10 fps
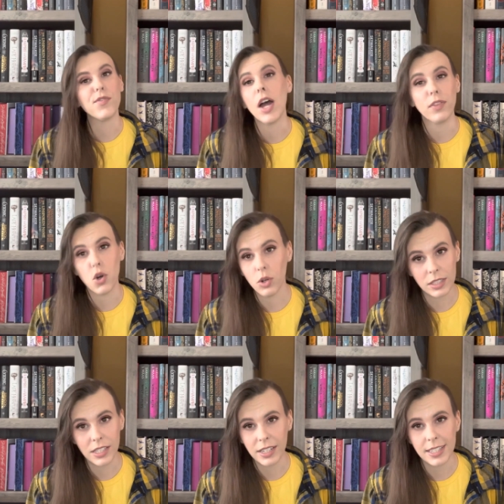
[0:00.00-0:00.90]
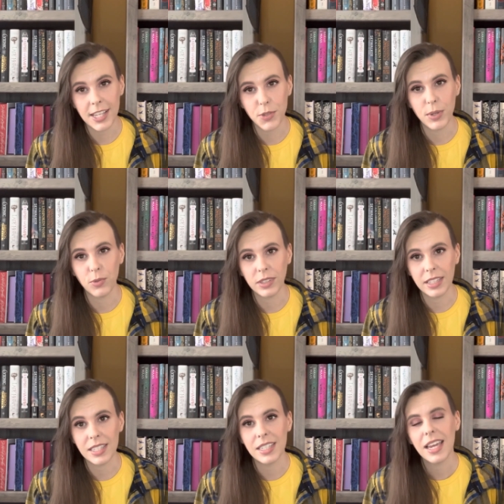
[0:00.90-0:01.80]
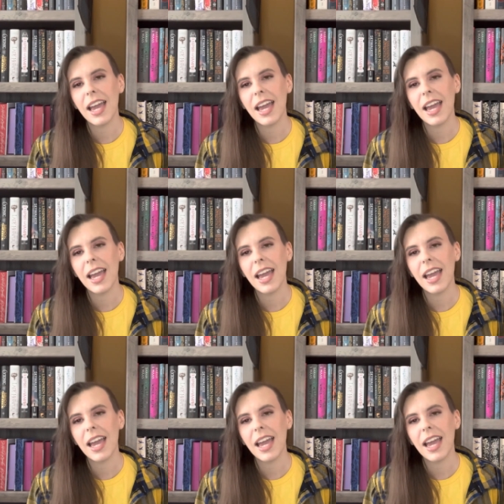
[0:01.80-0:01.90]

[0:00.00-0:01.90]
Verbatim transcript: if not the whole series has been released.